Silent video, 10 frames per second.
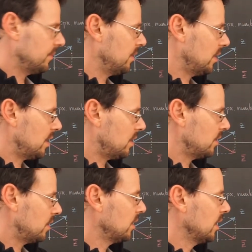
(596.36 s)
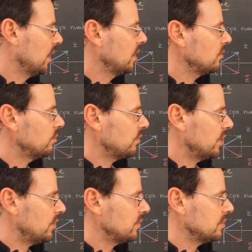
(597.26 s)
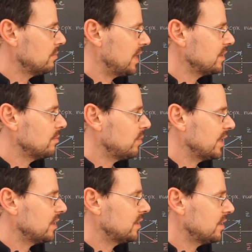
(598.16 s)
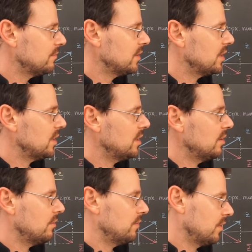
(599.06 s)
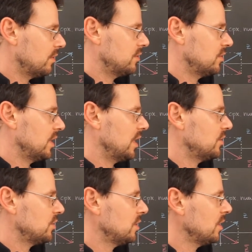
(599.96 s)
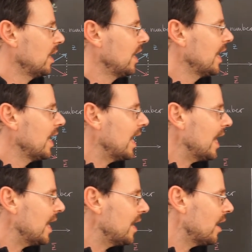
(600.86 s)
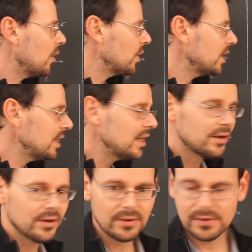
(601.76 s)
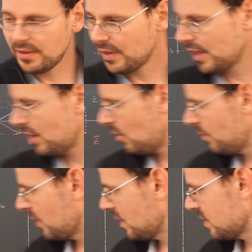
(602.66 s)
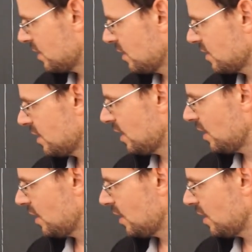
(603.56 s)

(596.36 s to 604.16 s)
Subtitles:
hard to pronounce multiplicativity of the conjugation. And now here, I hope you can still see